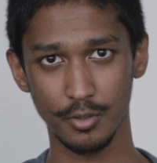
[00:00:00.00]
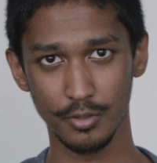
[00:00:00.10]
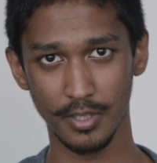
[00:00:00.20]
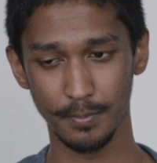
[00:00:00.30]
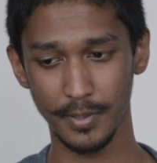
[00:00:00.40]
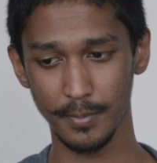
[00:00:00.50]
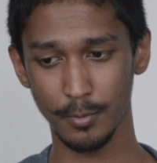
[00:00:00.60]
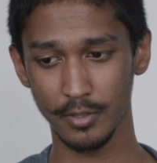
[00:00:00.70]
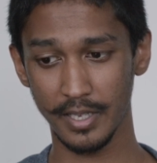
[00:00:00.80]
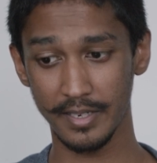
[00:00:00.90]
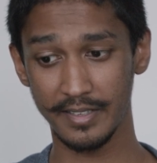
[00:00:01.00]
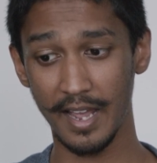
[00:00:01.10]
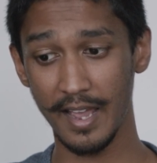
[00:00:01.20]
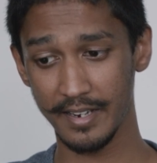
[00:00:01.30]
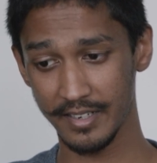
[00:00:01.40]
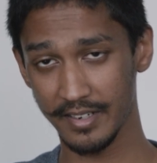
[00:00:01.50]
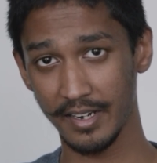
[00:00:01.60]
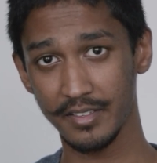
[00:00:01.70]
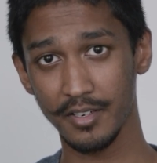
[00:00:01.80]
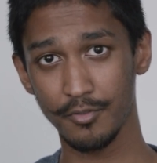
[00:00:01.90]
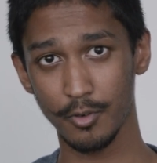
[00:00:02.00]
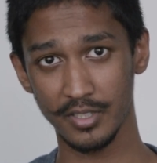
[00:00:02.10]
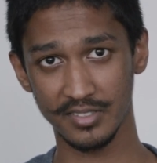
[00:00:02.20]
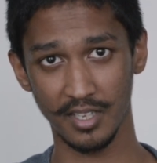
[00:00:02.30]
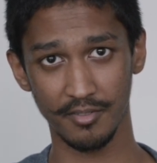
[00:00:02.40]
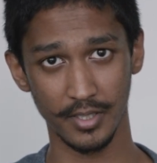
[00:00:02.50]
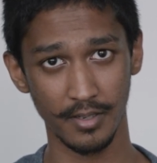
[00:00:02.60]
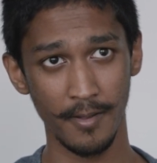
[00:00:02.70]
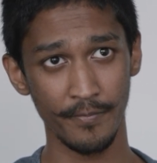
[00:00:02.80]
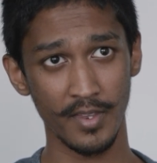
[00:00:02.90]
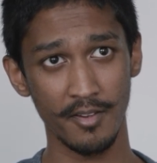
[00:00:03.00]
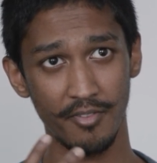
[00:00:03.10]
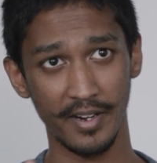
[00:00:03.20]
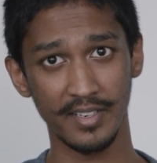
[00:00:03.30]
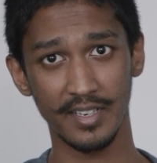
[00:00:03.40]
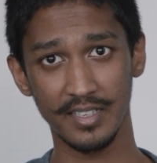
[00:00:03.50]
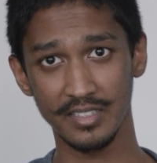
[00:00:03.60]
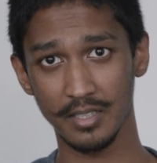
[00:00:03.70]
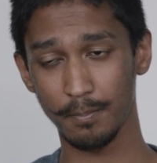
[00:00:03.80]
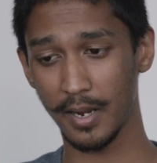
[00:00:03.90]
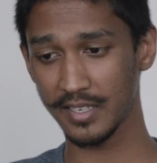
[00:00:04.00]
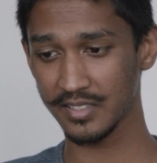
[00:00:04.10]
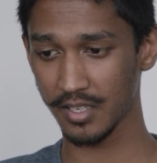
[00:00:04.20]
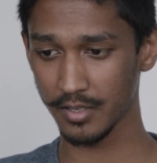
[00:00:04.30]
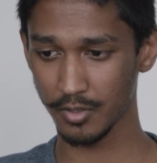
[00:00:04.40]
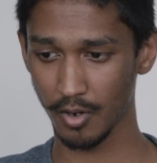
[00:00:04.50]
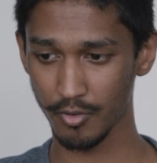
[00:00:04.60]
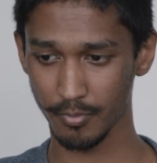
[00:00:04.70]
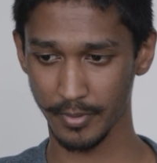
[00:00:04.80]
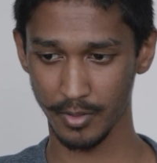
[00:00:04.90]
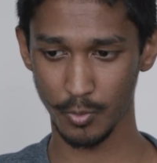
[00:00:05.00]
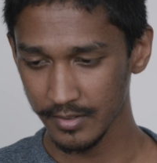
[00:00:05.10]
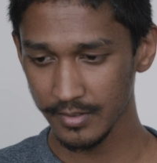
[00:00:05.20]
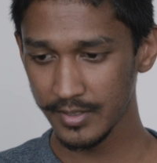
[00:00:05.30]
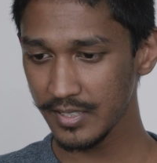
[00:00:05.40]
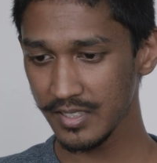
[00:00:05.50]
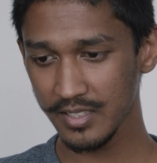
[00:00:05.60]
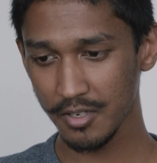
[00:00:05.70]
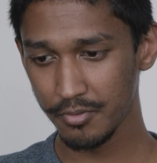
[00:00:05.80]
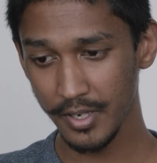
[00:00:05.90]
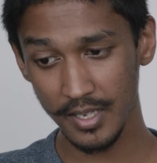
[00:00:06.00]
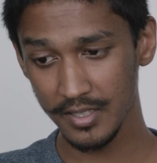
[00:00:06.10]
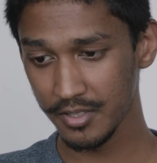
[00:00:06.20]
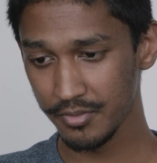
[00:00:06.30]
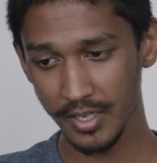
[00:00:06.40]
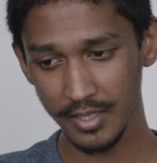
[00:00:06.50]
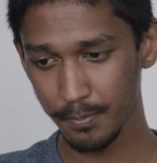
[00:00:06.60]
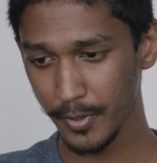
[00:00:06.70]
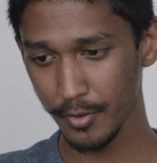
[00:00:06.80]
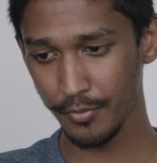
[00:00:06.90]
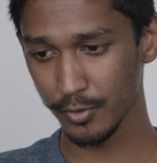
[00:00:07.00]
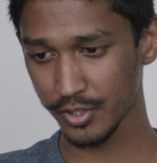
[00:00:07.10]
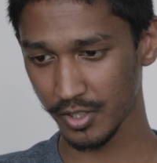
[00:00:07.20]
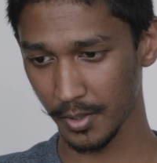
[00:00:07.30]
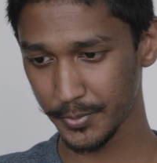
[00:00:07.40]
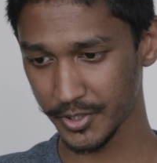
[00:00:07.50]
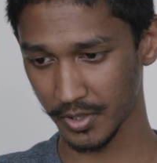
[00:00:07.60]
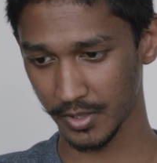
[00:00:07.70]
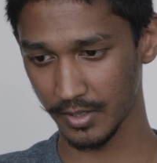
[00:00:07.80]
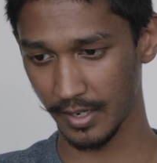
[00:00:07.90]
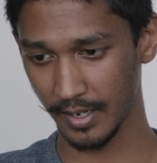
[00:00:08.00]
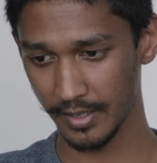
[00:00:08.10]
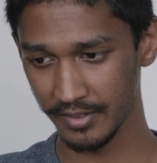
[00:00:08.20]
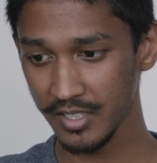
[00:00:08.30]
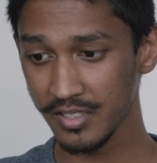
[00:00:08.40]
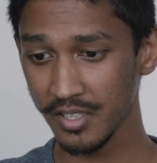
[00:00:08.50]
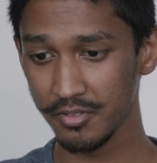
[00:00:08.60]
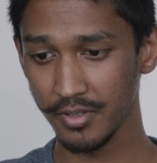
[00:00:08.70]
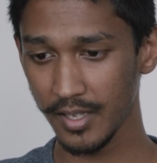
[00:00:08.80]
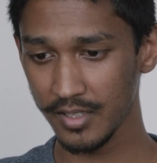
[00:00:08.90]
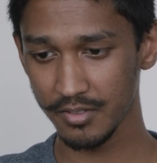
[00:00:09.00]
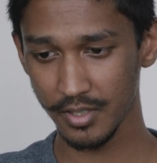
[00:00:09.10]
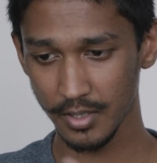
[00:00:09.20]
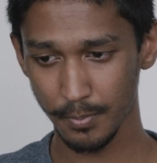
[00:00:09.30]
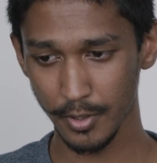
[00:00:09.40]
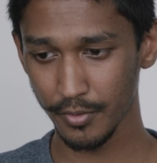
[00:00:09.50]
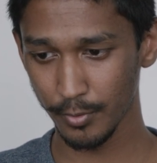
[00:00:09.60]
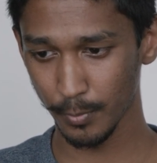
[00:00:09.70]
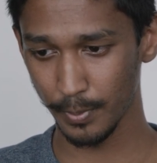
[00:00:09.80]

to the people that died in 1947 fighting against the Pakistani government. This is a really, really beautiful sculpture, and this is a really, really beautiful